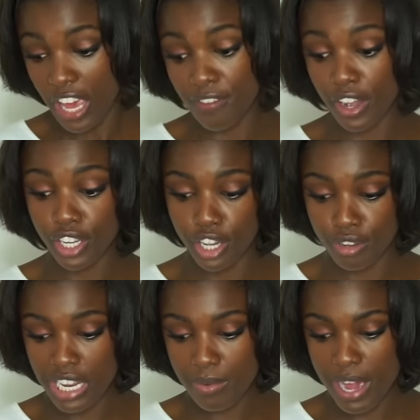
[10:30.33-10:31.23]
If I could
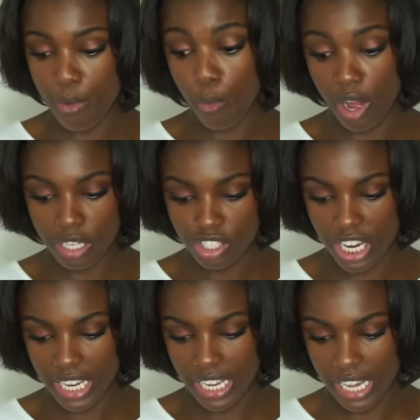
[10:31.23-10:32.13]
only wear one
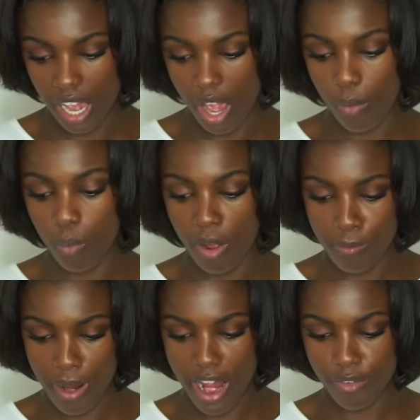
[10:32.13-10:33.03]
jacket and
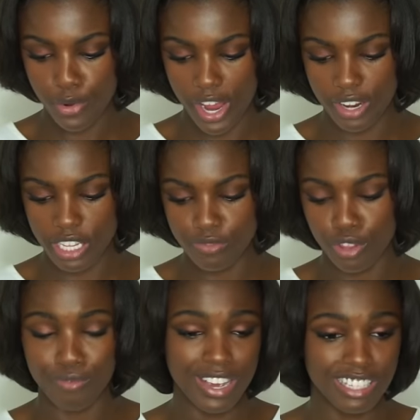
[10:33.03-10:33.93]
one pair of trainers for
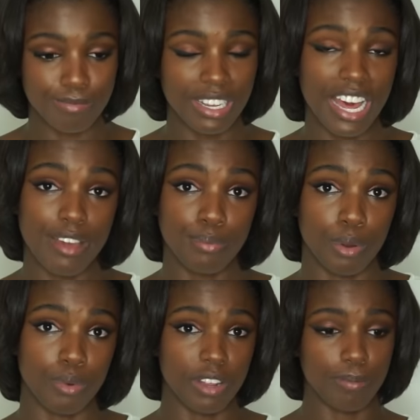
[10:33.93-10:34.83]
the rest of my life,
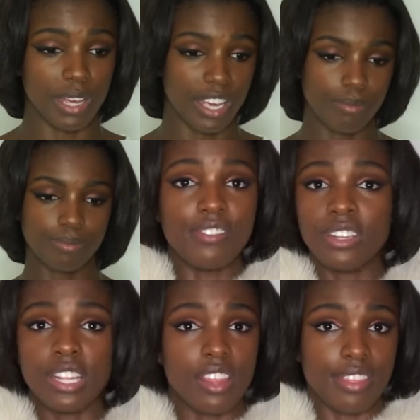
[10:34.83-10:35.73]
what would it be?
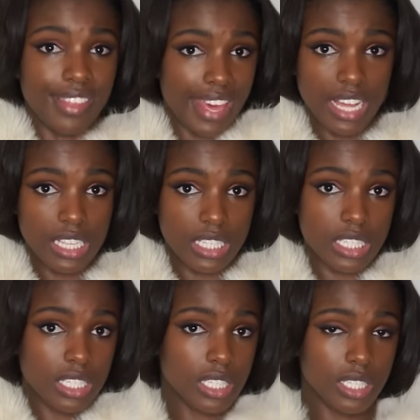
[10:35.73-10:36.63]
Definitely
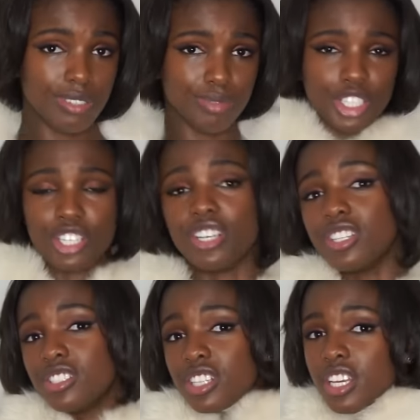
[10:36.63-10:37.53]
this
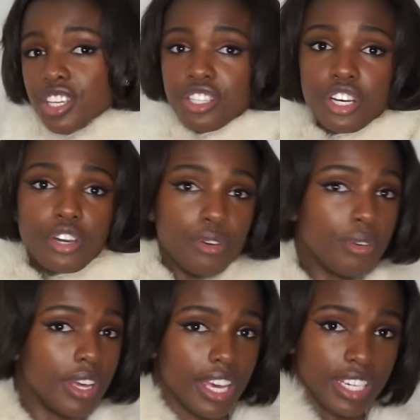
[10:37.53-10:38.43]
because you know
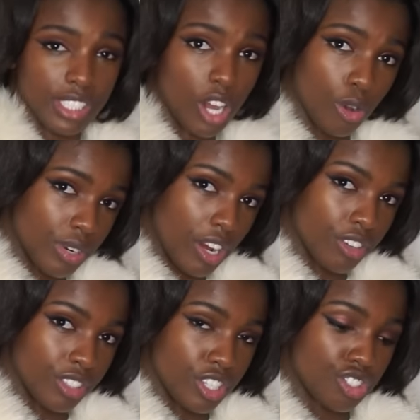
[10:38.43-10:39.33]
it's cold out
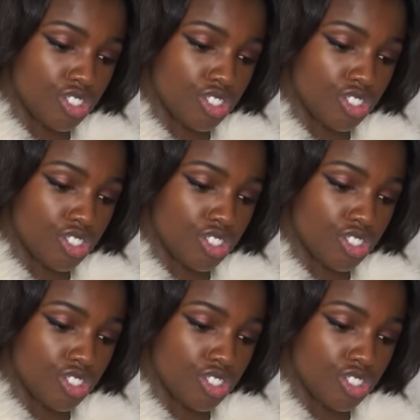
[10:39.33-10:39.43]
on these